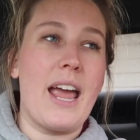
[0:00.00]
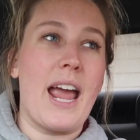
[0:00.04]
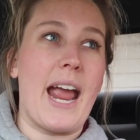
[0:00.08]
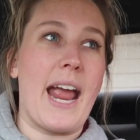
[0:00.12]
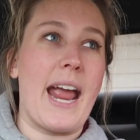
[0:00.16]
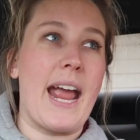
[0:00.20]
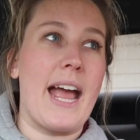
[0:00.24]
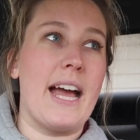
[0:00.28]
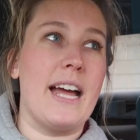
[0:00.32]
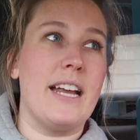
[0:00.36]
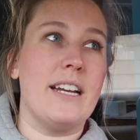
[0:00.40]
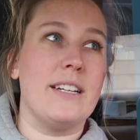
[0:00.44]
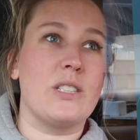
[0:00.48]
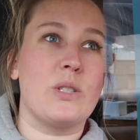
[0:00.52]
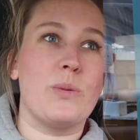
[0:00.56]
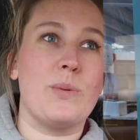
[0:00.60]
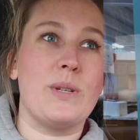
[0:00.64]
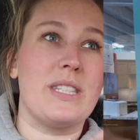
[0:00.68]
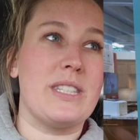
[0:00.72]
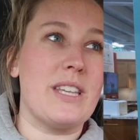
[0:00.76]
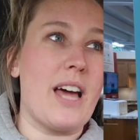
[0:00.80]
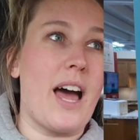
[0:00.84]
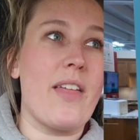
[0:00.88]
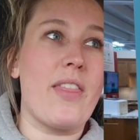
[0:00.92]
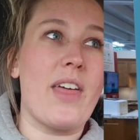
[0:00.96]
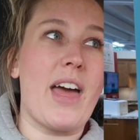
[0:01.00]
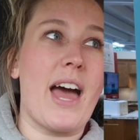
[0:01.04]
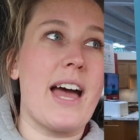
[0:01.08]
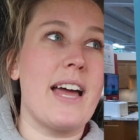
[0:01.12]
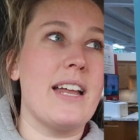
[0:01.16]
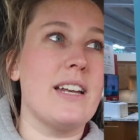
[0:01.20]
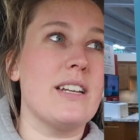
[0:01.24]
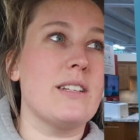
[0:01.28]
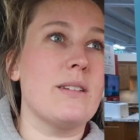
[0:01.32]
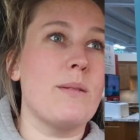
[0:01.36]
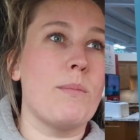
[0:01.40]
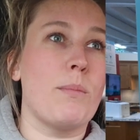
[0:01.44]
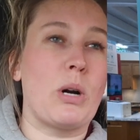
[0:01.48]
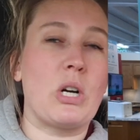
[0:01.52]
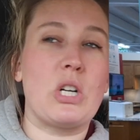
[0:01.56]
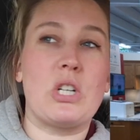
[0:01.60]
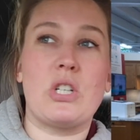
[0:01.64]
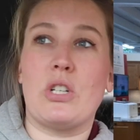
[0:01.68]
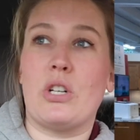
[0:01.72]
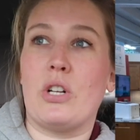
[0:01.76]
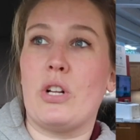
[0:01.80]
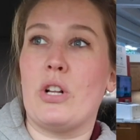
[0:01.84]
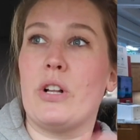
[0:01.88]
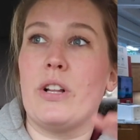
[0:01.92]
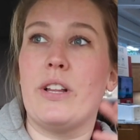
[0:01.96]
And so we saw that.
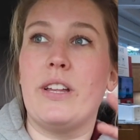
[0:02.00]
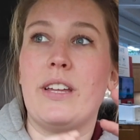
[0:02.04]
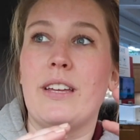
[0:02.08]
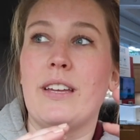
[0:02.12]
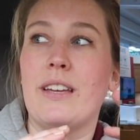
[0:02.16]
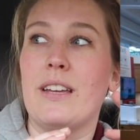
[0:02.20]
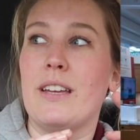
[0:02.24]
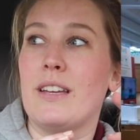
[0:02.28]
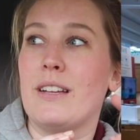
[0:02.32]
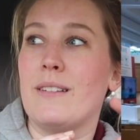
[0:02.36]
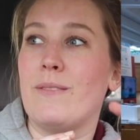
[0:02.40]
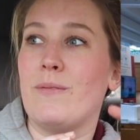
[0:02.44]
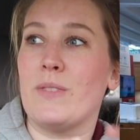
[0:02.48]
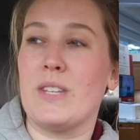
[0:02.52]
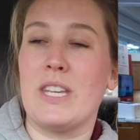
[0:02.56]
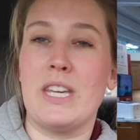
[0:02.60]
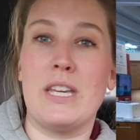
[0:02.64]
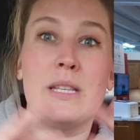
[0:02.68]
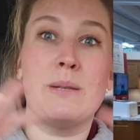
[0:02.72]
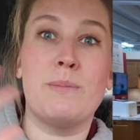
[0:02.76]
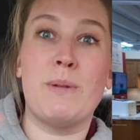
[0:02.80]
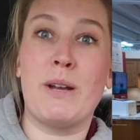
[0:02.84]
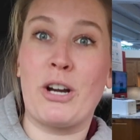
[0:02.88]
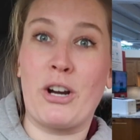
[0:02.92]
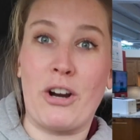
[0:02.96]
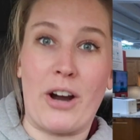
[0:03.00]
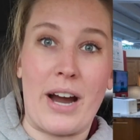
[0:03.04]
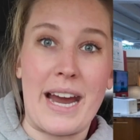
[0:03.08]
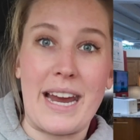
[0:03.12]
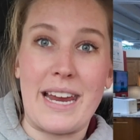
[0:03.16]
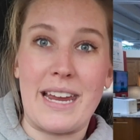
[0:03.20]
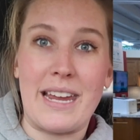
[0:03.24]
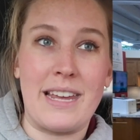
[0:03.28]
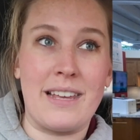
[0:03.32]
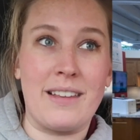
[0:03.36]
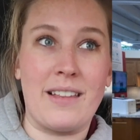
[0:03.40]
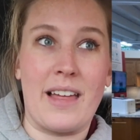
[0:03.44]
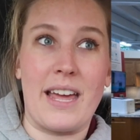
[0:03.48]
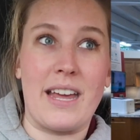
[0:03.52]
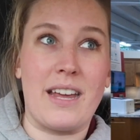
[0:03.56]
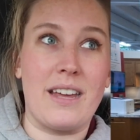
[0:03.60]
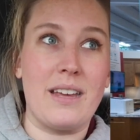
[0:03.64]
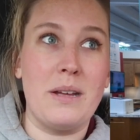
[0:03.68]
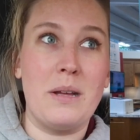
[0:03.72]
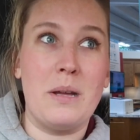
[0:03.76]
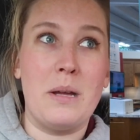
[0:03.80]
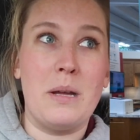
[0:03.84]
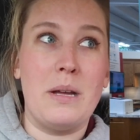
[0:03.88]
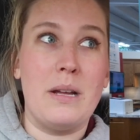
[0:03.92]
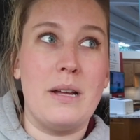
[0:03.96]
Marshall, he's been great. He
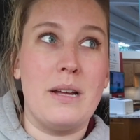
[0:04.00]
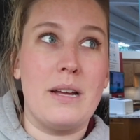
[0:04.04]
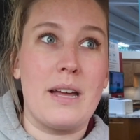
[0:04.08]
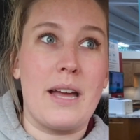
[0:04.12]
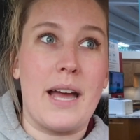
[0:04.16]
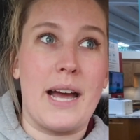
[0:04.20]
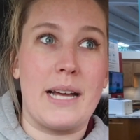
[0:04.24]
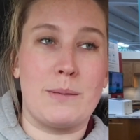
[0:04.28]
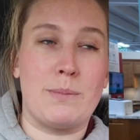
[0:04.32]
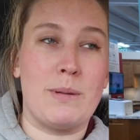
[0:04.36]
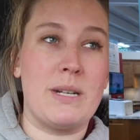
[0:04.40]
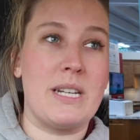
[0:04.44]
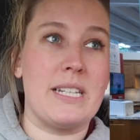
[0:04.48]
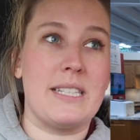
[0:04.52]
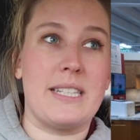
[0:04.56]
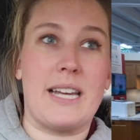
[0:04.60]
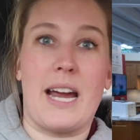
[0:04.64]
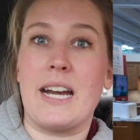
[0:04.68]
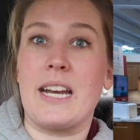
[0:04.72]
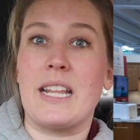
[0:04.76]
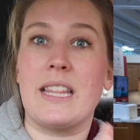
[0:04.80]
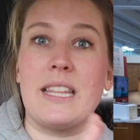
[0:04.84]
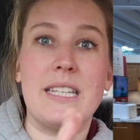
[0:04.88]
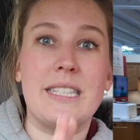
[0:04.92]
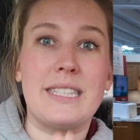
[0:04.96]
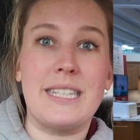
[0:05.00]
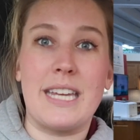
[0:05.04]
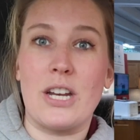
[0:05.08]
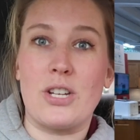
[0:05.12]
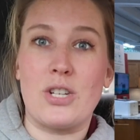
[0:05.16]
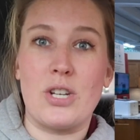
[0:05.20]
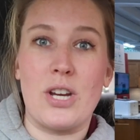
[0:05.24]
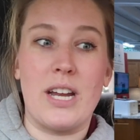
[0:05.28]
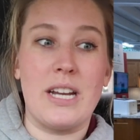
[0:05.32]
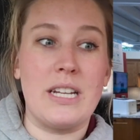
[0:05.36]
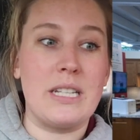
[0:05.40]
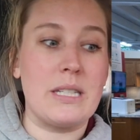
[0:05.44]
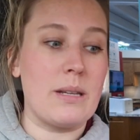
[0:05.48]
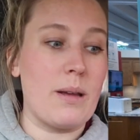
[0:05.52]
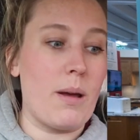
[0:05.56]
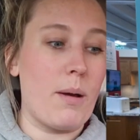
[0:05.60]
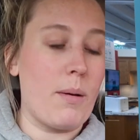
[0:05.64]
has been designing these kitchens.